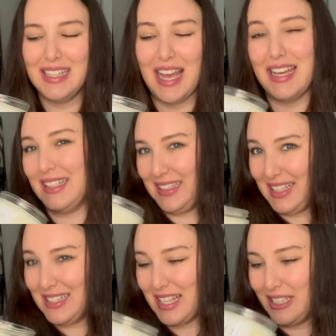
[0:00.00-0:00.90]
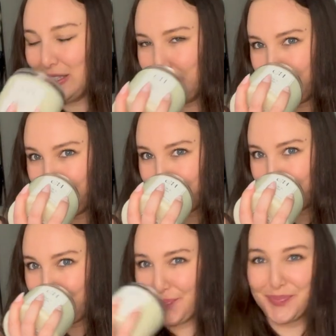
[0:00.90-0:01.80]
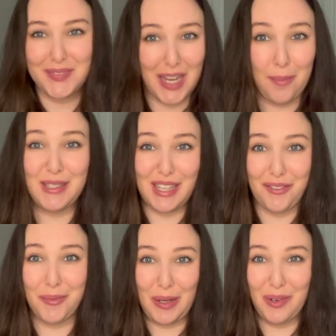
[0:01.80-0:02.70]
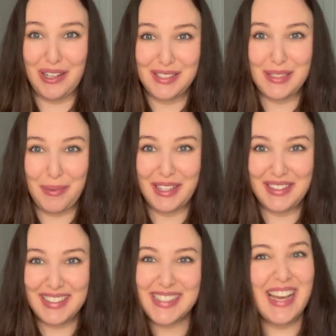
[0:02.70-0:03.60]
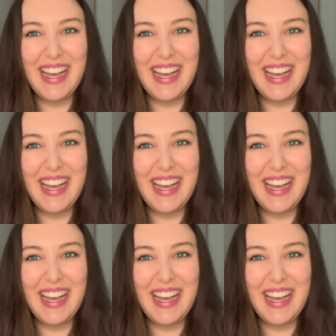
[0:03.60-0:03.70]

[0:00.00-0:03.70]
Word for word: and clean scent. I'm excited for my whole house to smell like this.